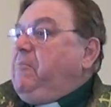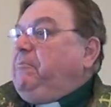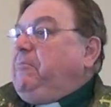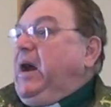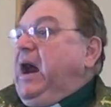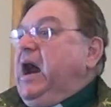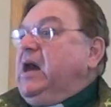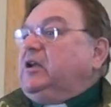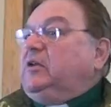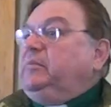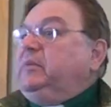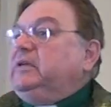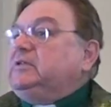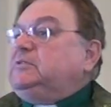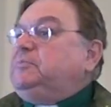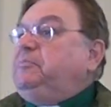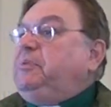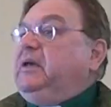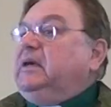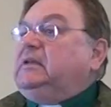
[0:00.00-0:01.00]

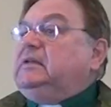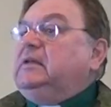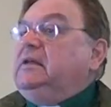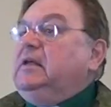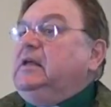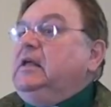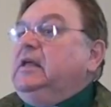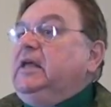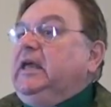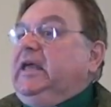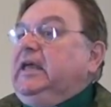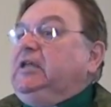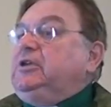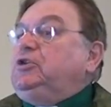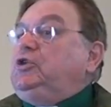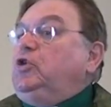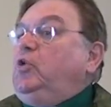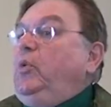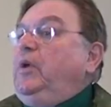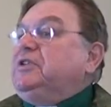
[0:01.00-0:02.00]
bottomless pit
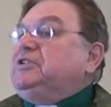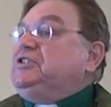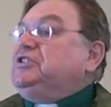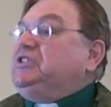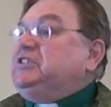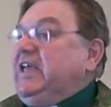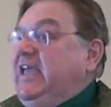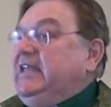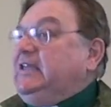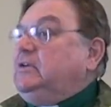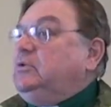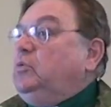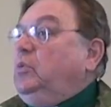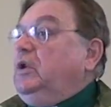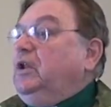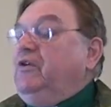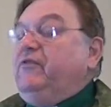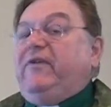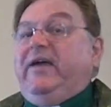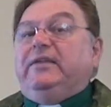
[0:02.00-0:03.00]
into which Satan
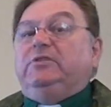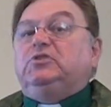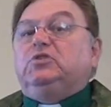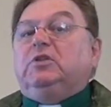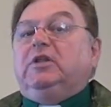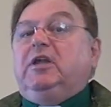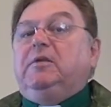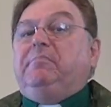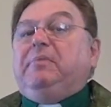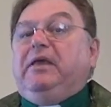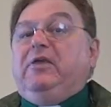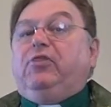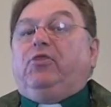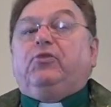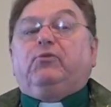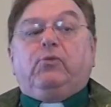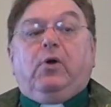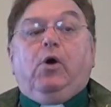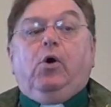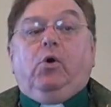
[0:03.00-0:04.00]
will eventually be
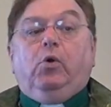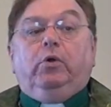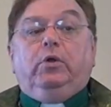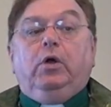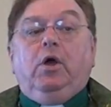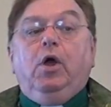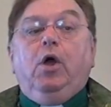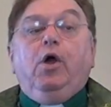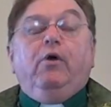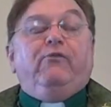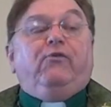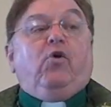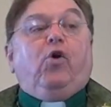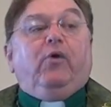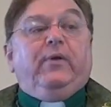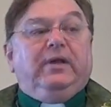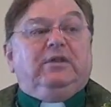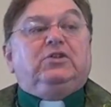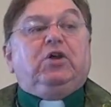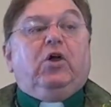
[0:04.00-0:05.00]
thrown
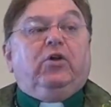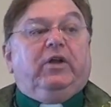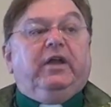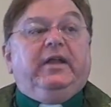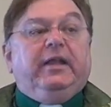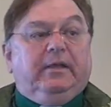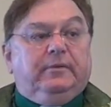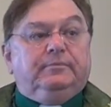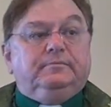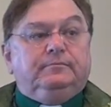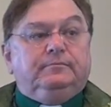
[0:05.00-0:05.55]
for eternity.